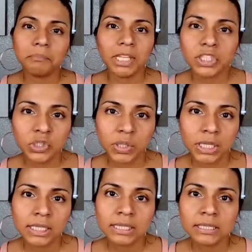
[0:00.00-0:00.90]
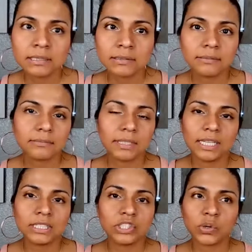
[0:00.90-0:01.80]
Pinterest,
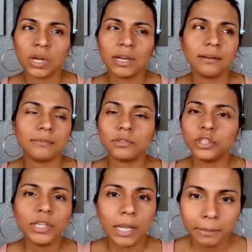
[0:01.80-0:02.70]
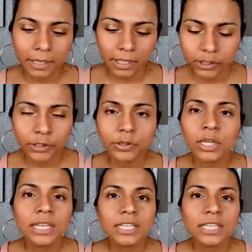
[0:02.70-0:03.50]
Instagram, you name it, you know.